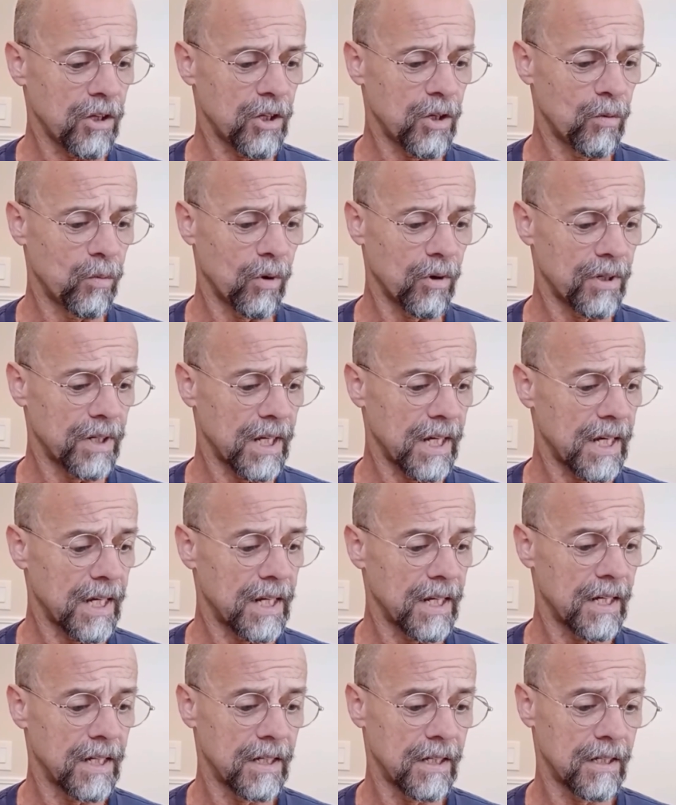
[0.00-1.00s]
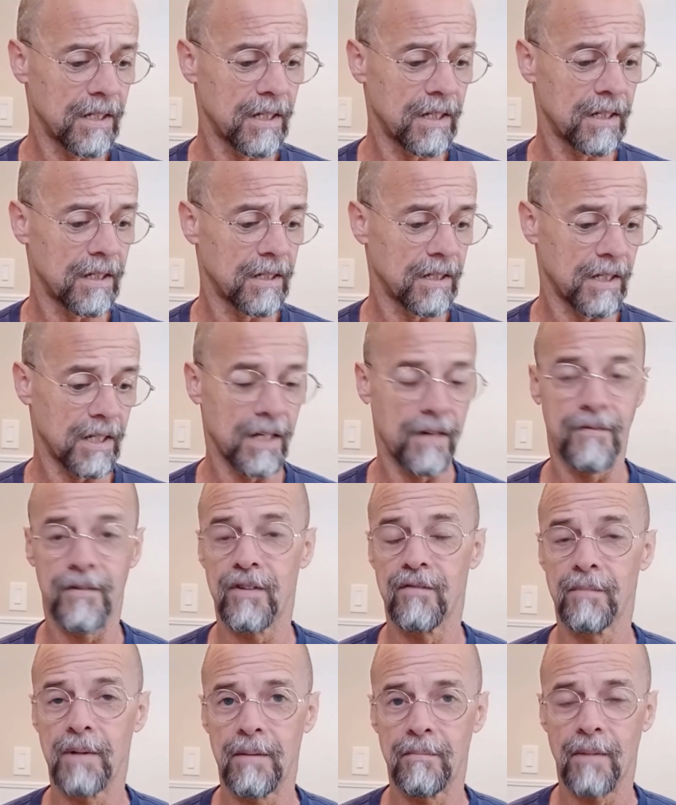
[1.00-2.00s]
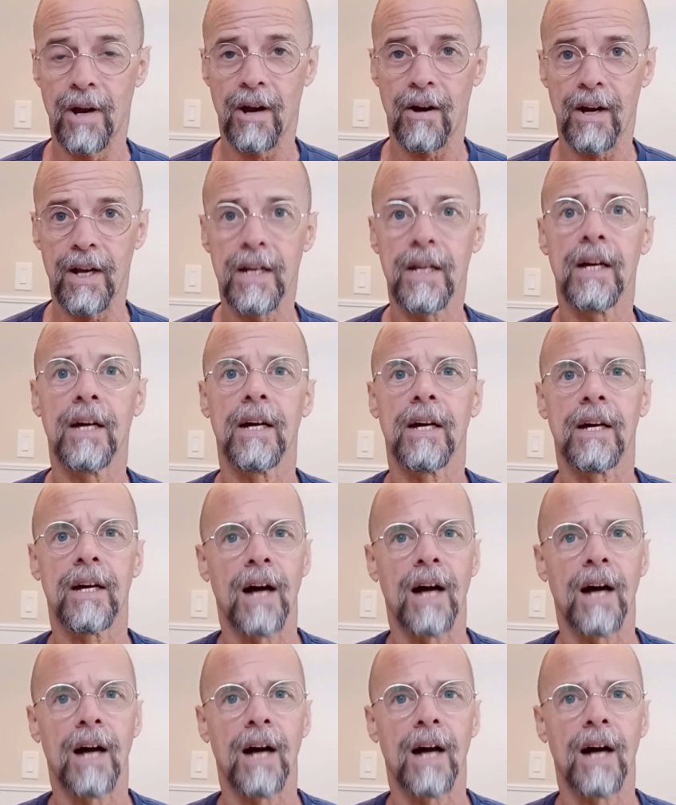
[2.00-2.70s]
you will need, if you've been married,